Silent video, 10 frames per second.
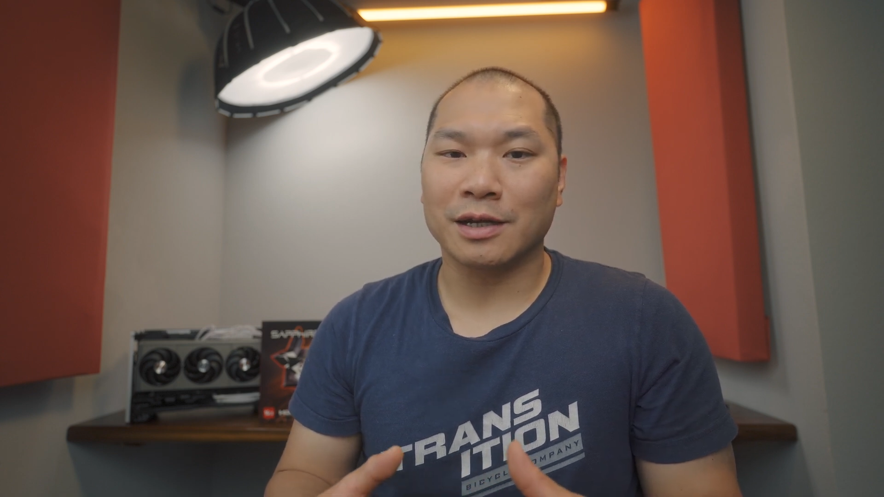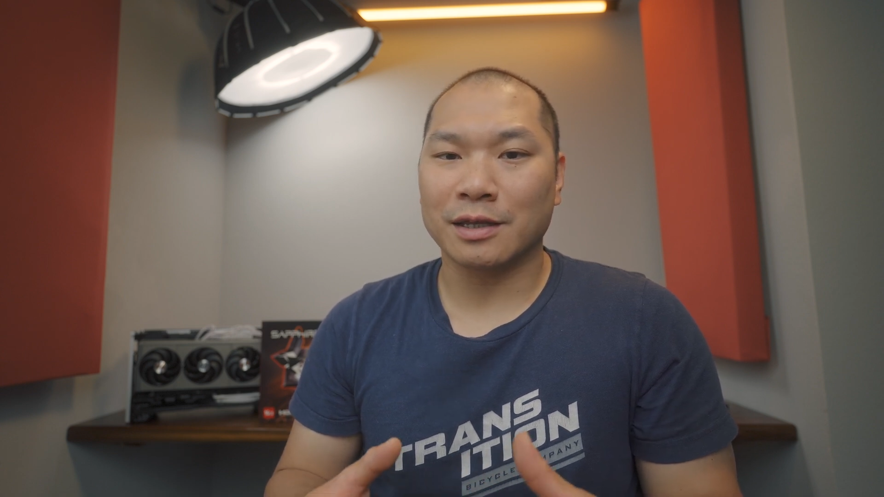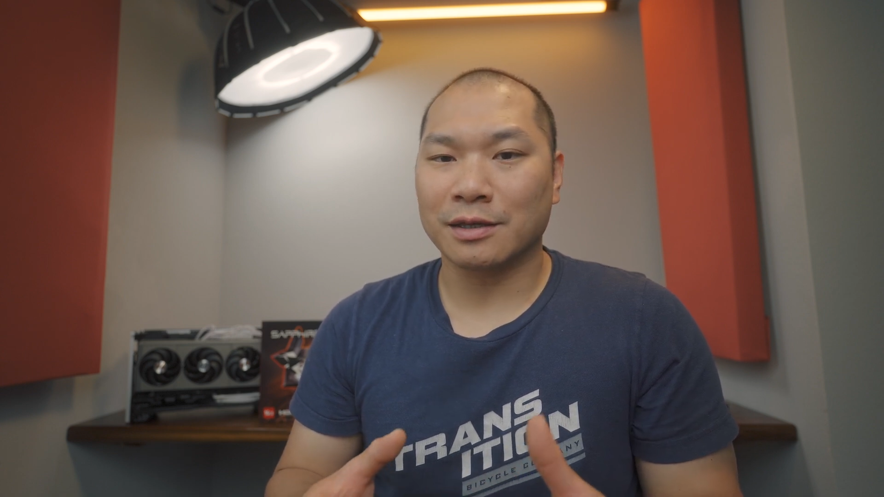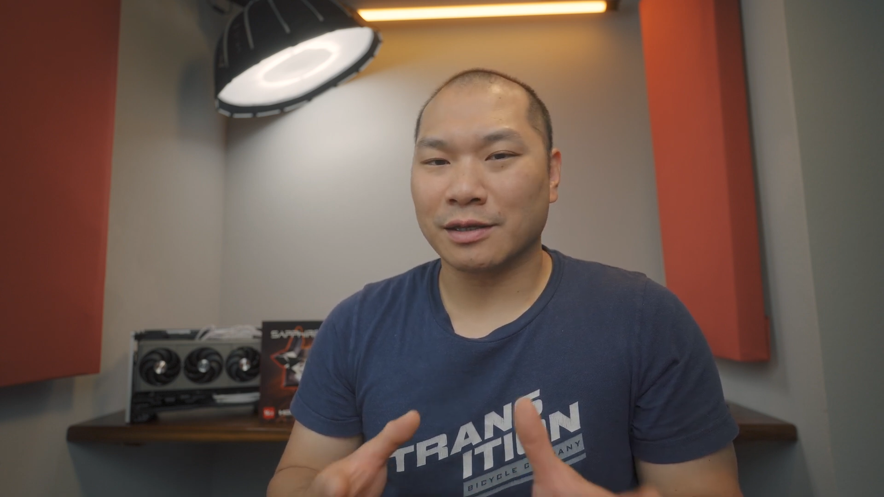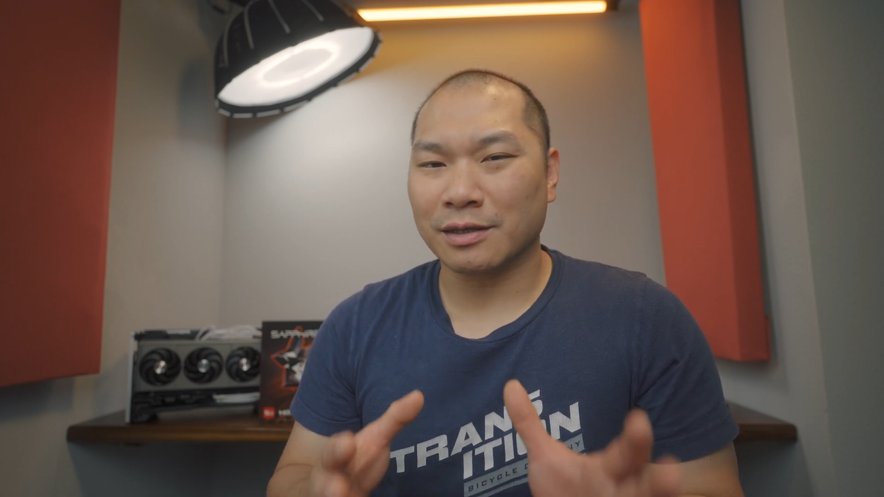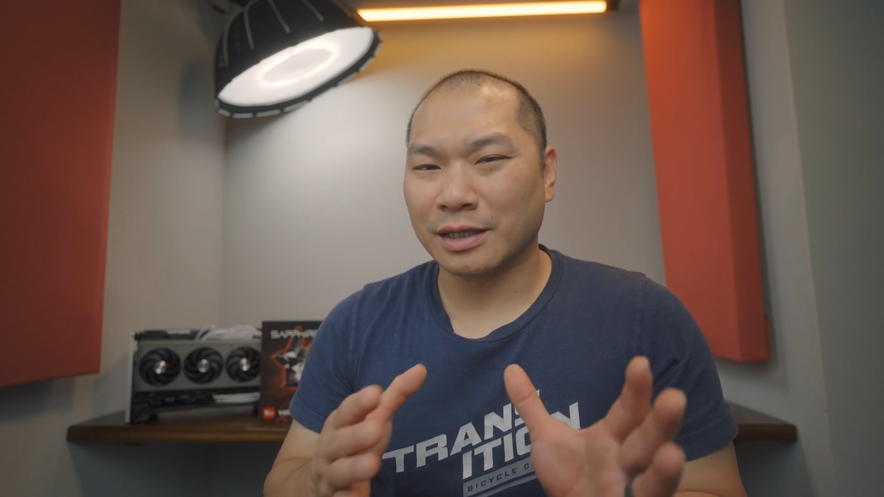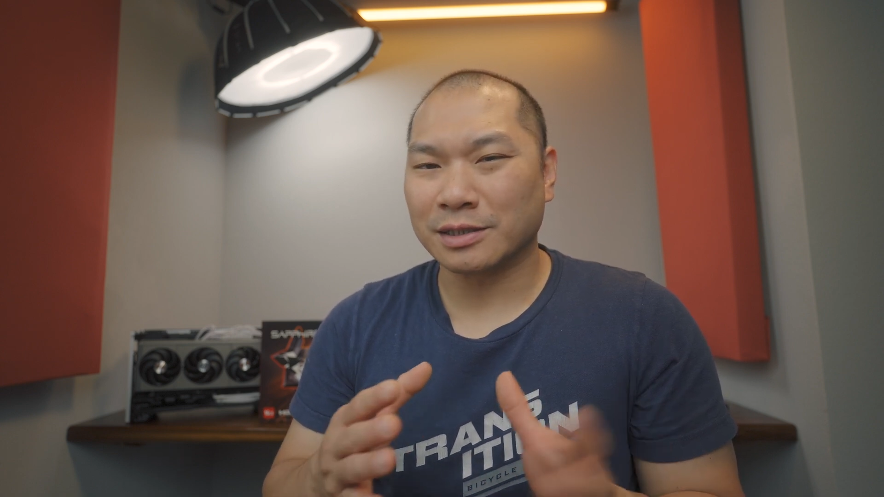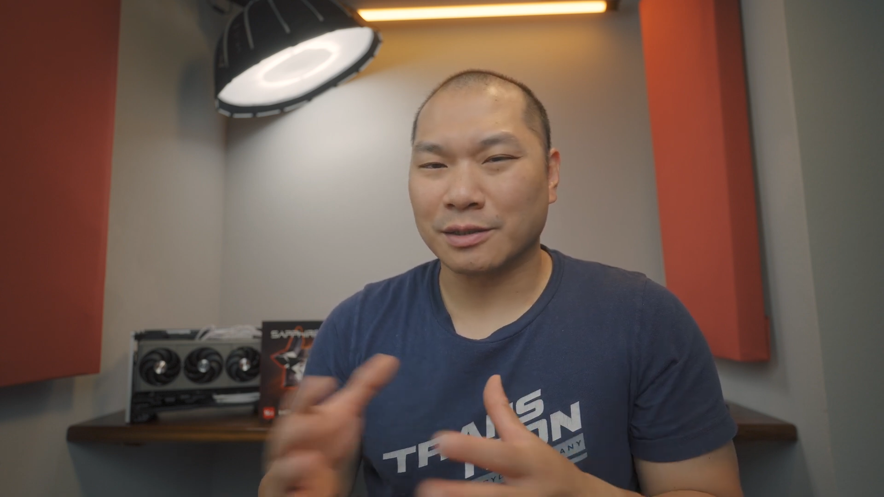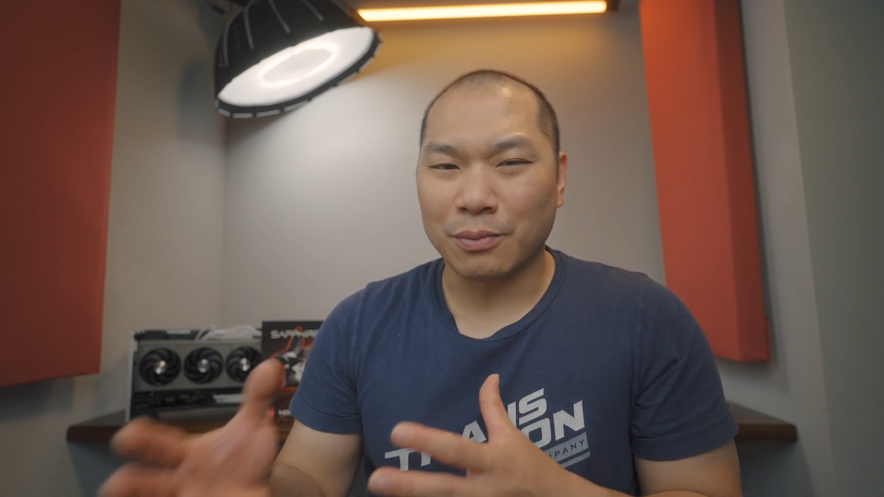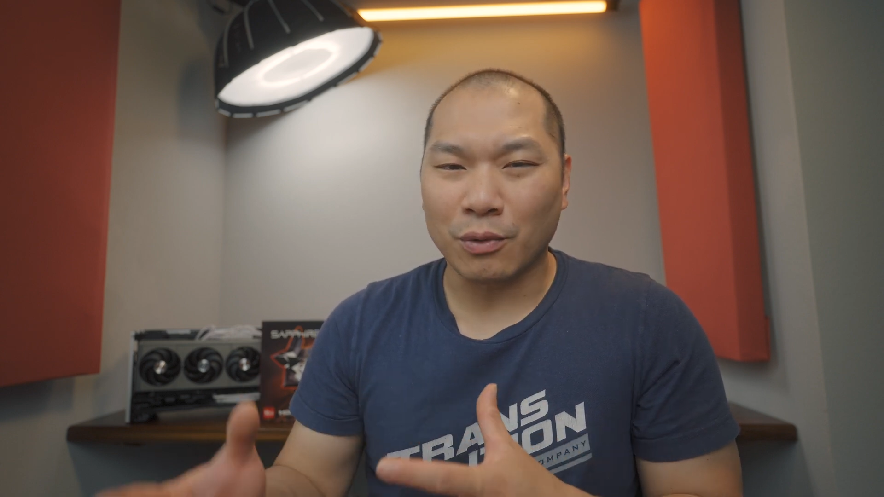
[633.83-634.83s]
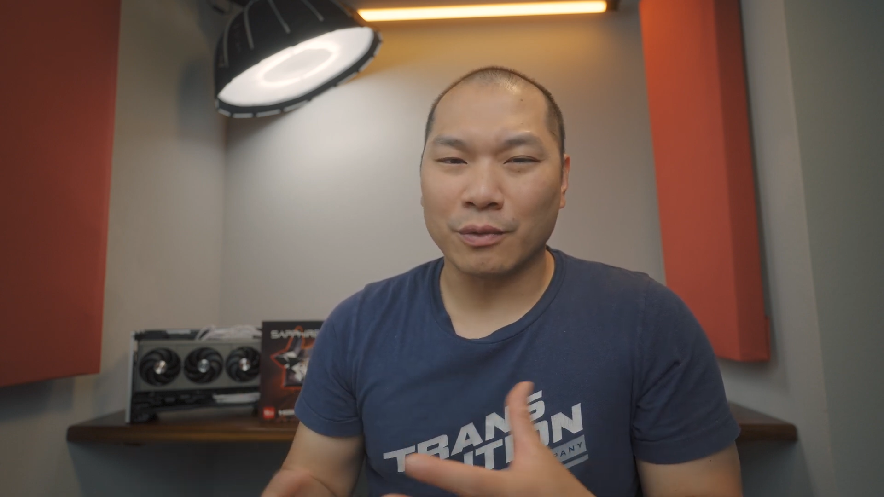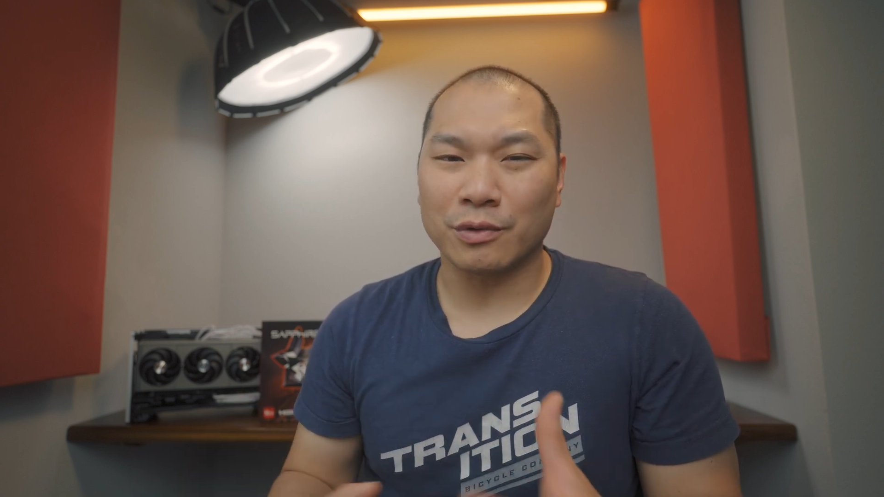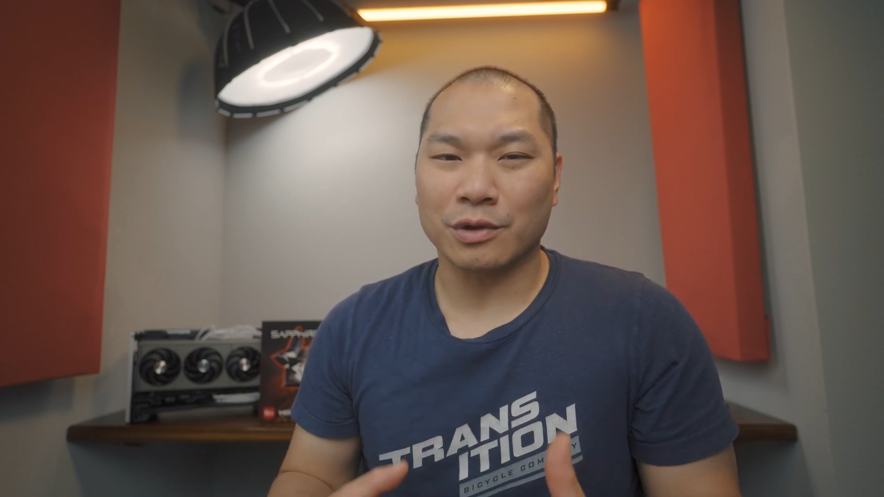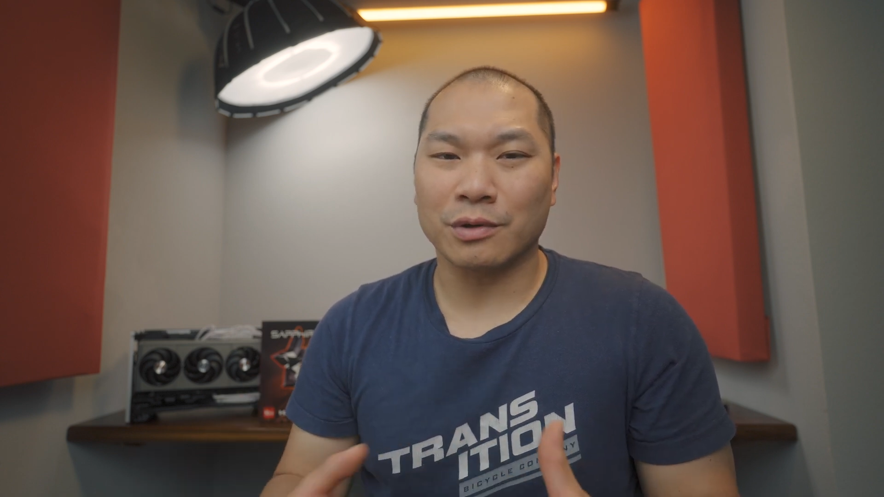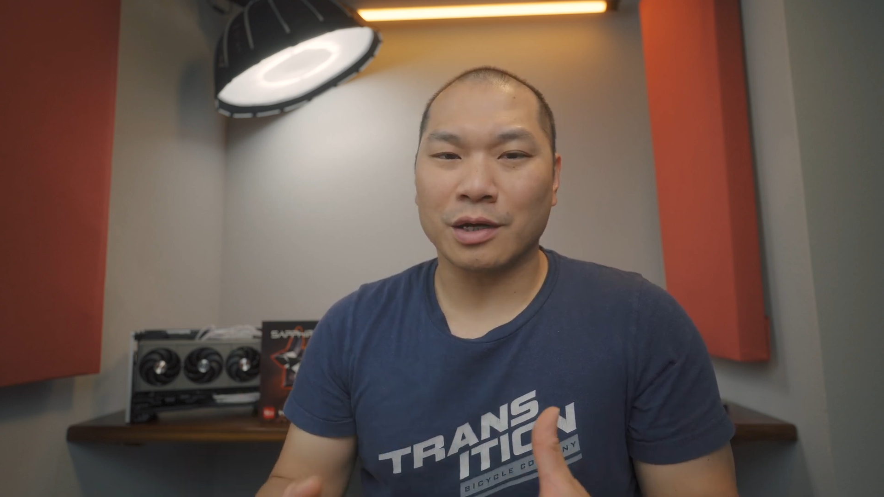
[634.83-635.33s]
then I think that's the point
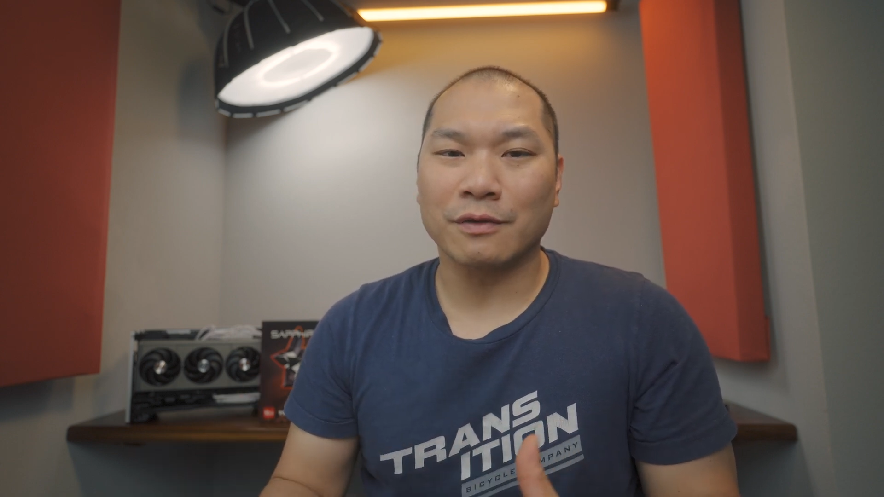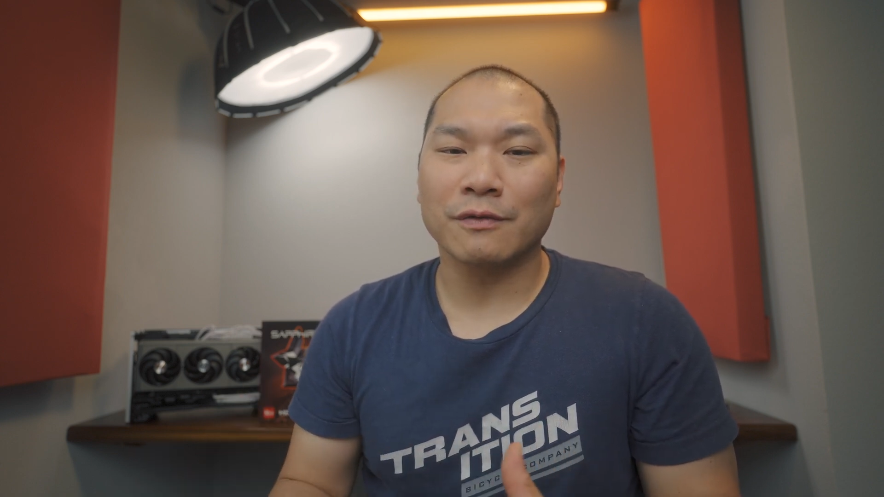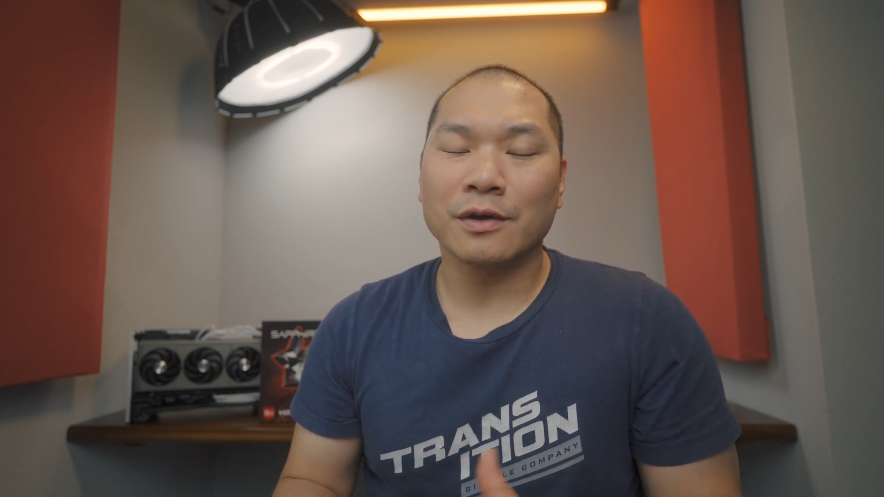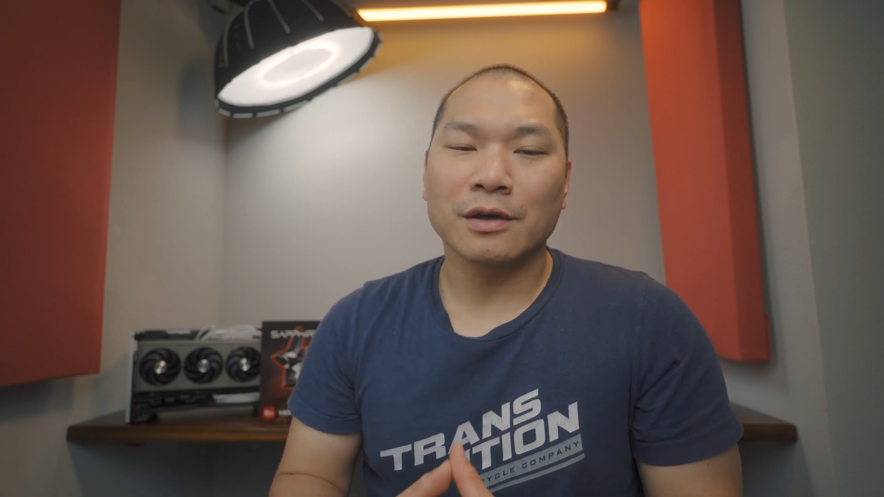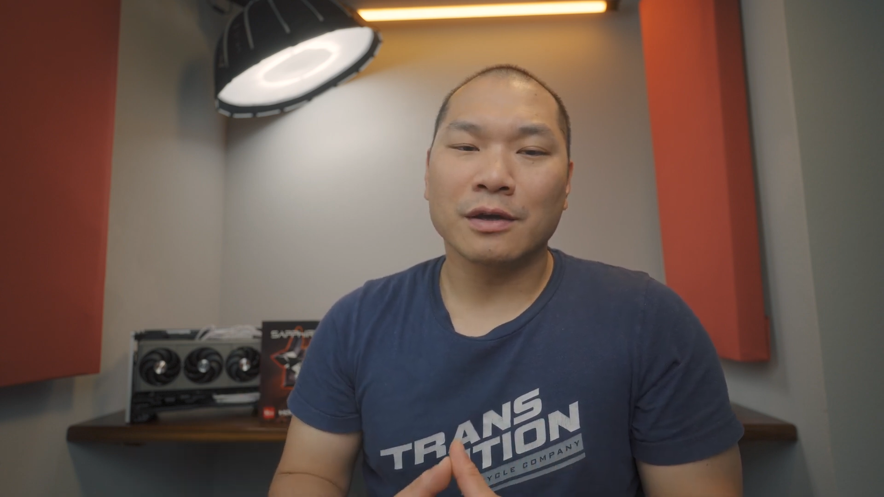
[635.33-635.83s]
where you kind of,